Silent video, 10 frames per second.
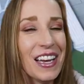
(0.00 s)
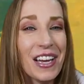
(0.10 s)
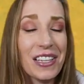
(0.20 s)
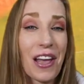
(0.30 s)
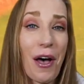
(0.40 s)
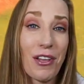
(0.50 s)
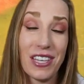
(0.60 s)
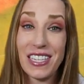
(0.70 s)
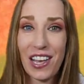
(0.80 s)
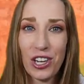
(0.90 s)
The
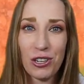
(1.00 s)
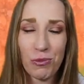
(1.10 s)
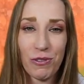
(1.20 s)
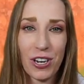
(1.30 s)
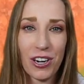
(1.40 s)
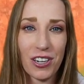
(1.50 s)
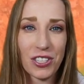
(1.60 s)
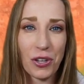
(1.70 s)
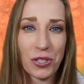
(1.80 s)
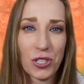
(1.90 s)
Italian Riviera is
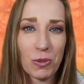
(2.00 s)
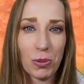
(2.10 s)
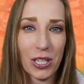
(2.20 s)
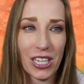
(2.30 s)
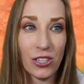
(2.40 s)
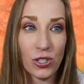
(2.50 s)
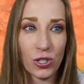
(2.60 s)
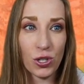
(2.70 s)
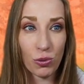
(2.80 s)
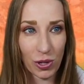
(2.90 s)
also split into
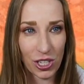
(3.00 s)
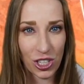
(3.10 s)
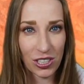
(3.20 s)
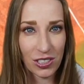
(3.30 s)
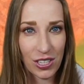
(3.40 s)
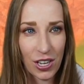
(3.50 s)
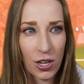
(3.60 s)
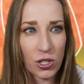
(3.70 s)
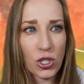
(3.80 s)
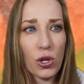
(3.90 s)
2 regions.
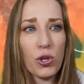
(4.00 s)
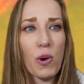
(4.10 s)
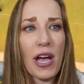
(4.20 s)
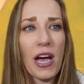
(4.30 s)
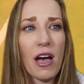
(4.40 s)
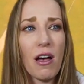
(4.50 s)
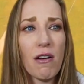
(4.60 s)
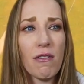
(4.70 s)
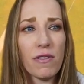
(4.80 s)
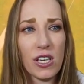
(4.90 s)
So you
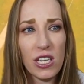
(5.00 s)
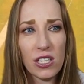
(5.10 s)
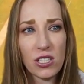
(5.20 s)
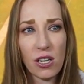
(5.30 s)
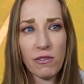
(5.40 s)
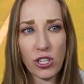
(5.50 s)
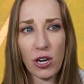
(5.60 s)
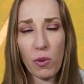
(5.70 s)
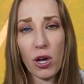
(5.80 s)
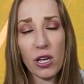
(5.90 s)
have east of
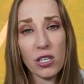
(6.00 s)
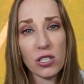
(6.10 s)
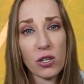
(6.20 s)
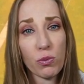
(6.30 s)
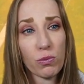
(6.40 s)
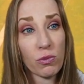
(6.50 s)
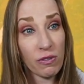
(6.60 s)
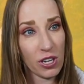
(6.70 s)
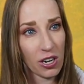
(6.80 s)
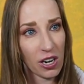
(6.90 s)
Genoa is the
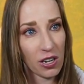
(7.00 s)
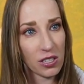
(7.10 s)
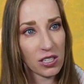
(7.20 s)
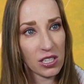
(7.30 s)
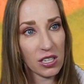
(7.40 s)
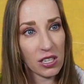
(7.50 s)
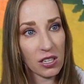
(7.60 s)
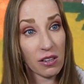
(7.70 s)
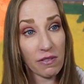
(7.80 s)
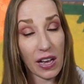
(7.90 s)
Riviera di
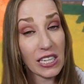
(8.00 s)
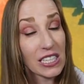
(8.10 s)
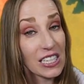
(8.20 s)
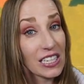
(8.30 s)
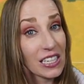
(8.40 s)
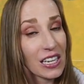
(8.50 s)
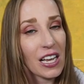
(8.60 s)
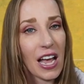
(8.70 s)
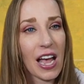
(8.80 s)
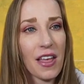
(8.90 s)
Levante,
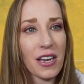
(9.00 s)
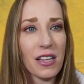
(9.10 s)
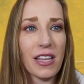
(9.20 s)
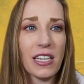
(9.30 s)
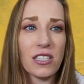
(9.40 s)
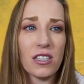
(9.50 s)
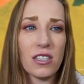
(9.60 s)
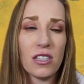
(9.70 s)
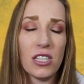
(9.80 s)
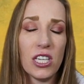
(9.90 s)
and that's
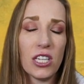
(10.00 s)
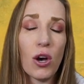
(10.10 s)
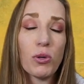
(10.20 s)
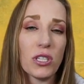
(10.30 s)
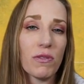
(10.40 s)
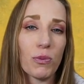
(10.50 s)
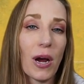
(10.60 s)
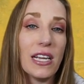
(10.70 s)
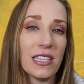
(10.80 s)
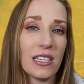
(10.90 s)
the coast of the
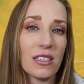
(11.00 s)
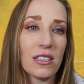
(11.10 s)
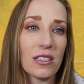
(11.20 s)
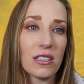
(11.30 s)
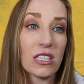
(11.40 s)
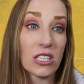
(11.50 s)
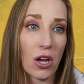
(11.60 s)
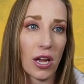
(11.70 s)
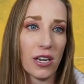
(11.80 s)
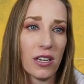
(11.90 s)
rising
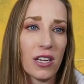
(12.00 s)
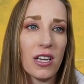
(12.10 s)
sun.